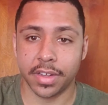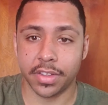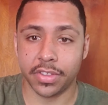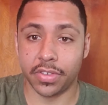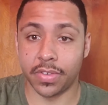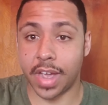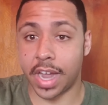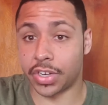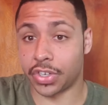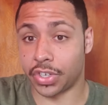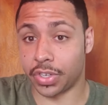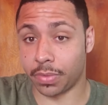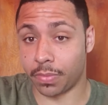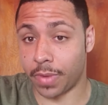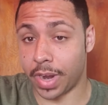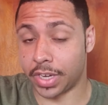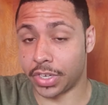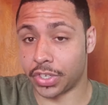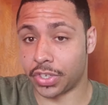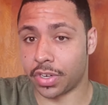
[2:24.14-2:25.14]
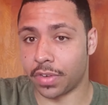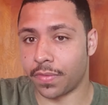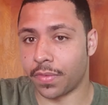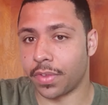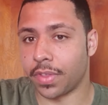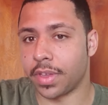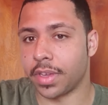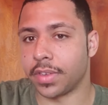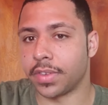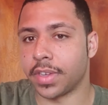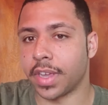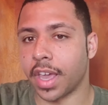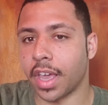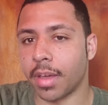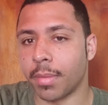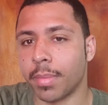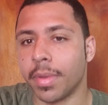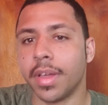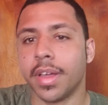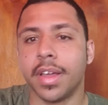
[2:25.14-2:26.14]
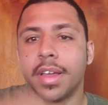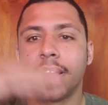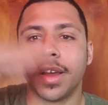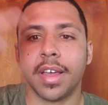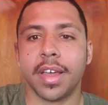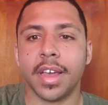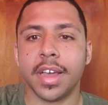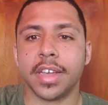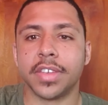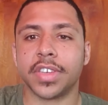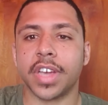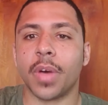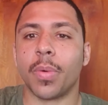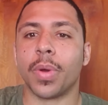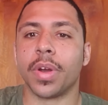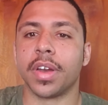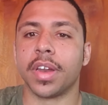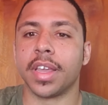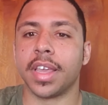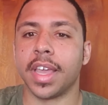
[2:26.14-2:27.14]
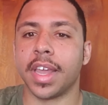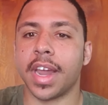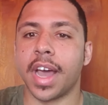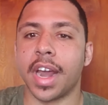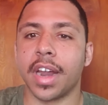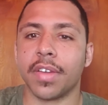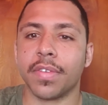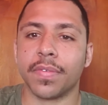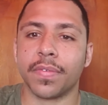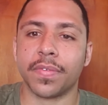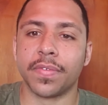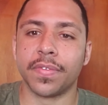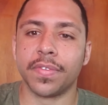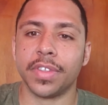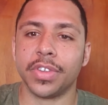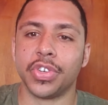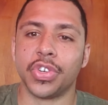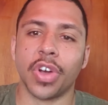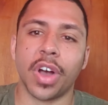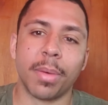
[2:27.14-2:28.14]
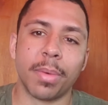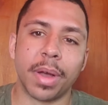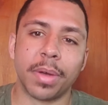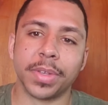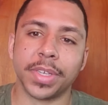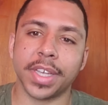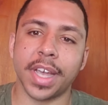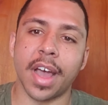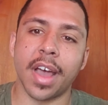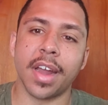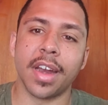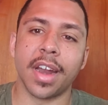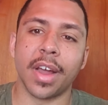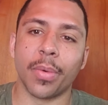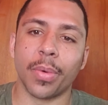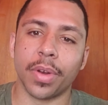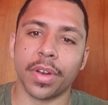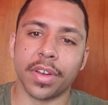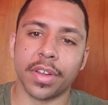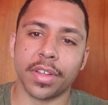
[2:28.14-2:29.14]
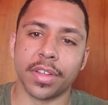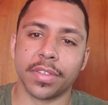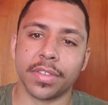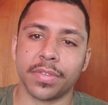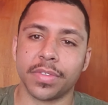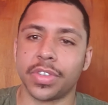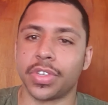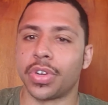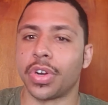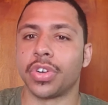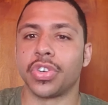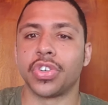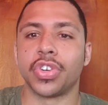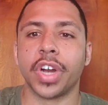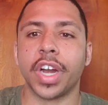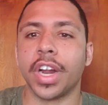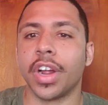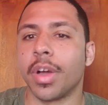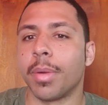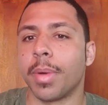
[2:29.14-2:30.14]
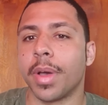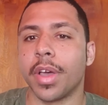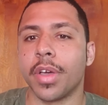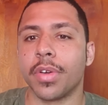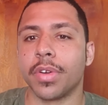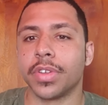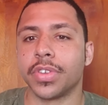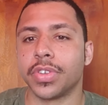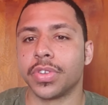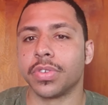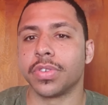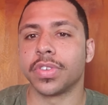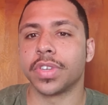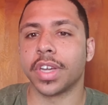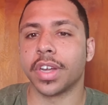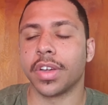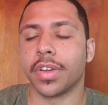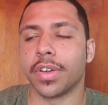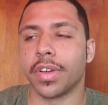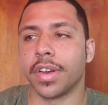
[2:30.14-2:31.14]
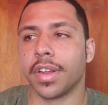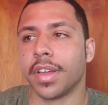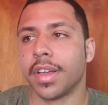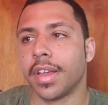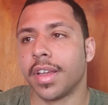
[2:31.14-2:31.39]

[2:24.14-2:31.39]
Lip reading: to actually register for the exam, is I wanted to get out of the job I was at and I wanted to start training on my own as soon as I could.